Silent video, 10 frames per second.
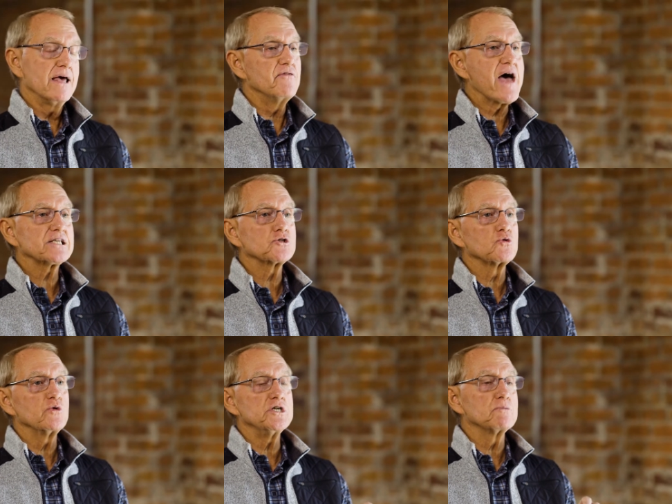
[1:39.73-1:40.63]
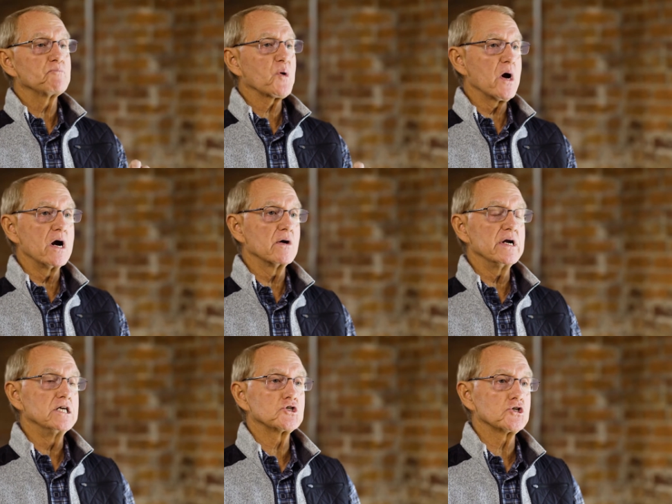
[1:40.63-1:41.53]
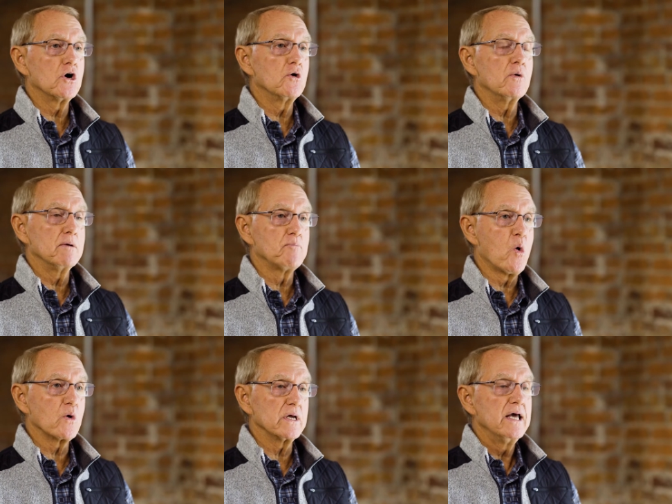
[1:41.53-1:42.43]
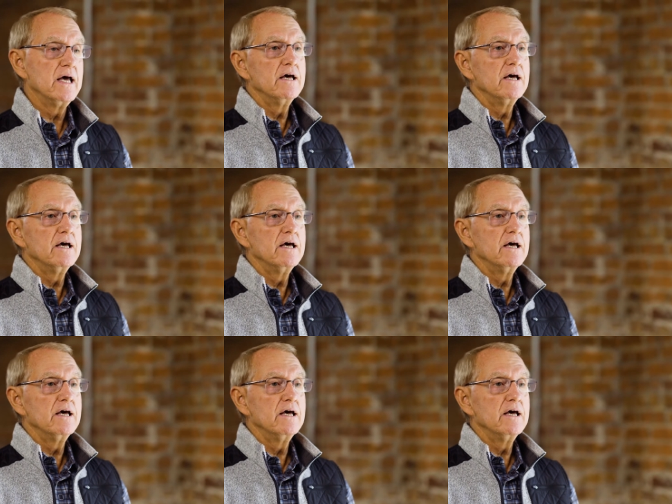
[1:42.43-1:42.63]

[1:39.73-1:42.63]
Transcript: That's the reason prayer is so important.